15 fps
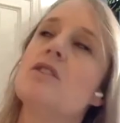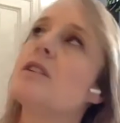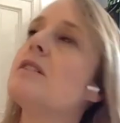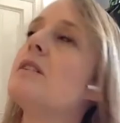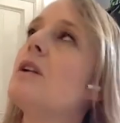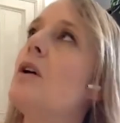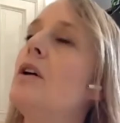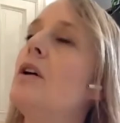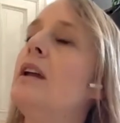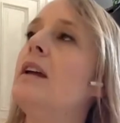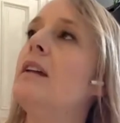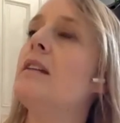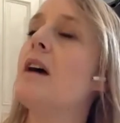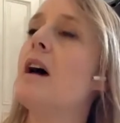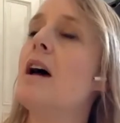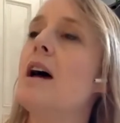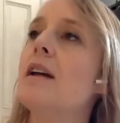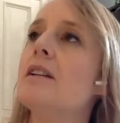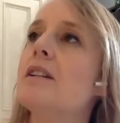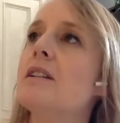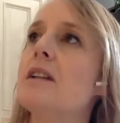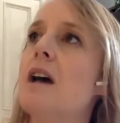just learning that
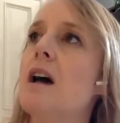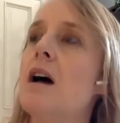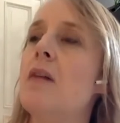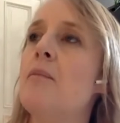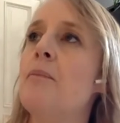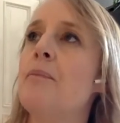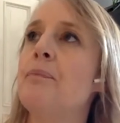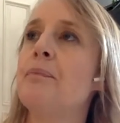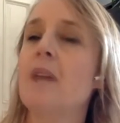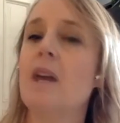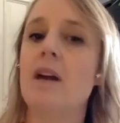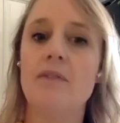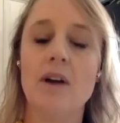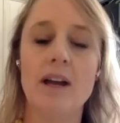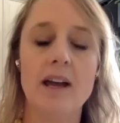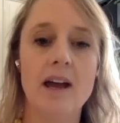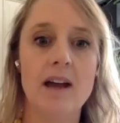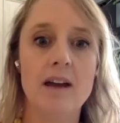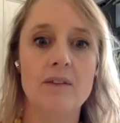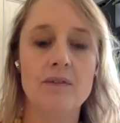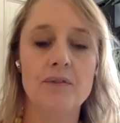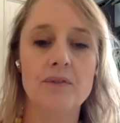if I
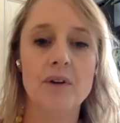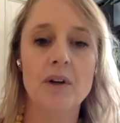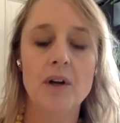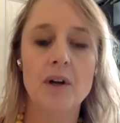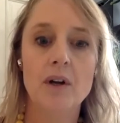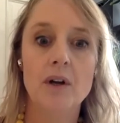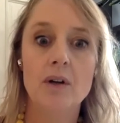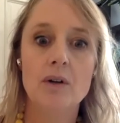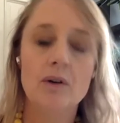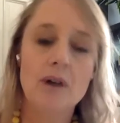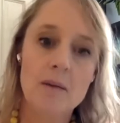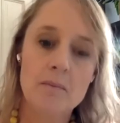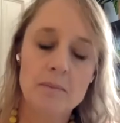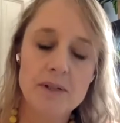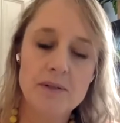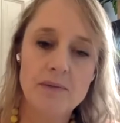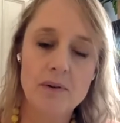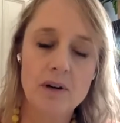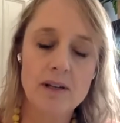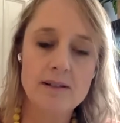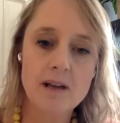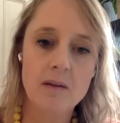have cramps, for
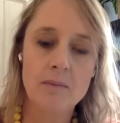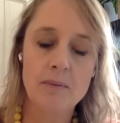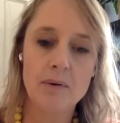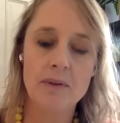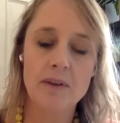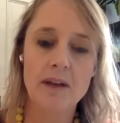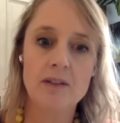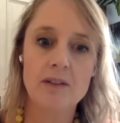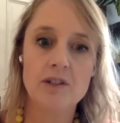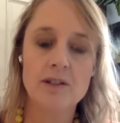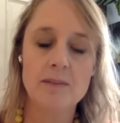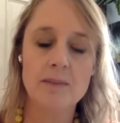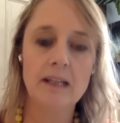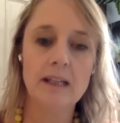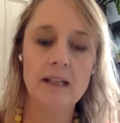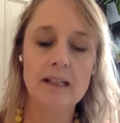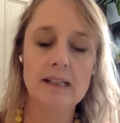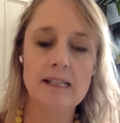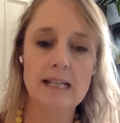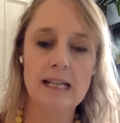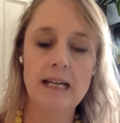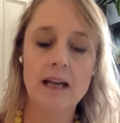example, that just making a
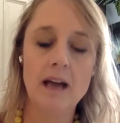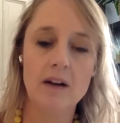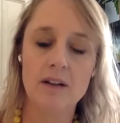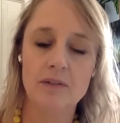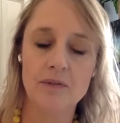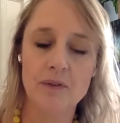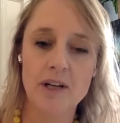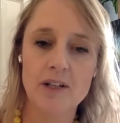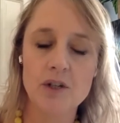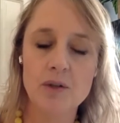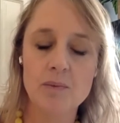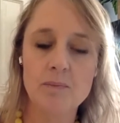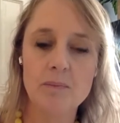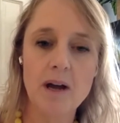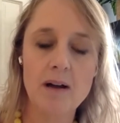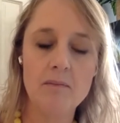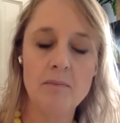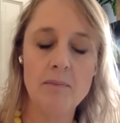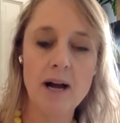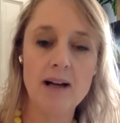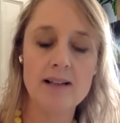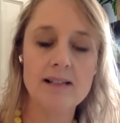tea out of fresh
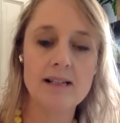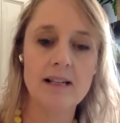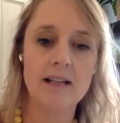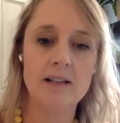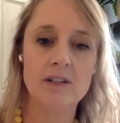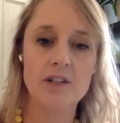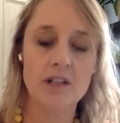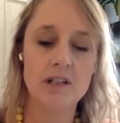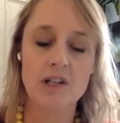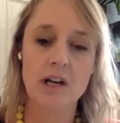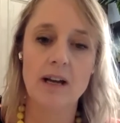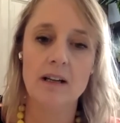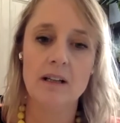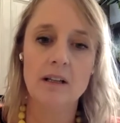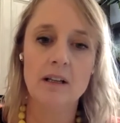parsley and ginger